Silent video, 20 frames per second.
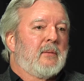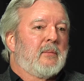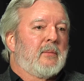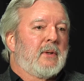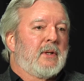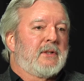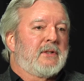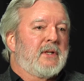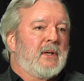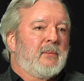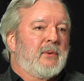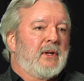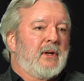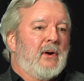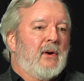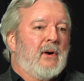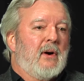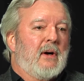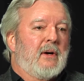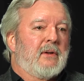But some of the
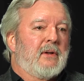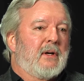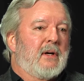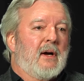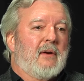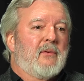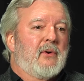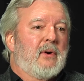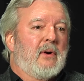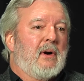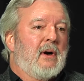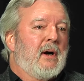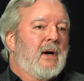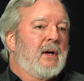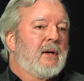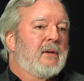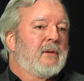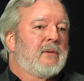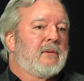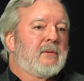art, the cover
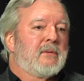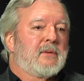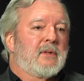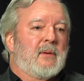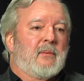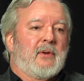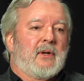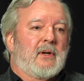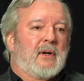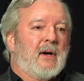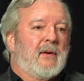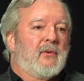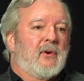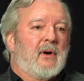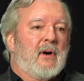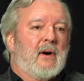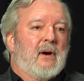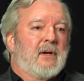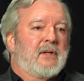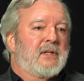art, some of
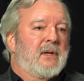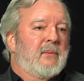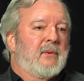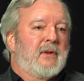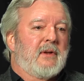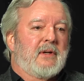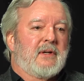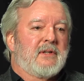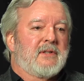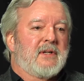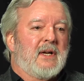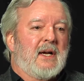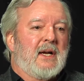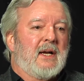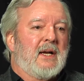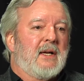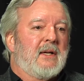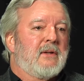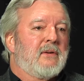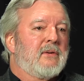the
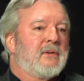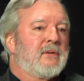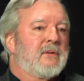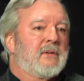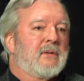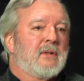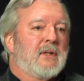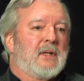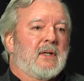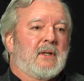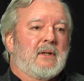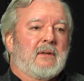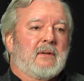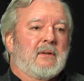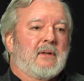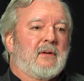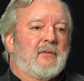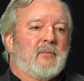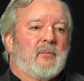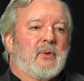designs
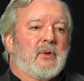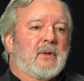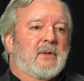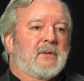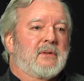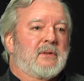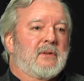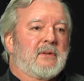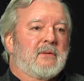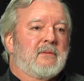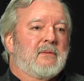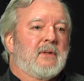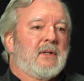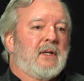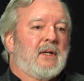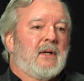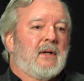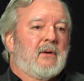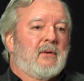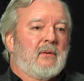of books are
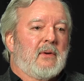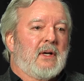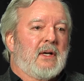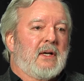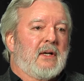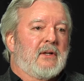really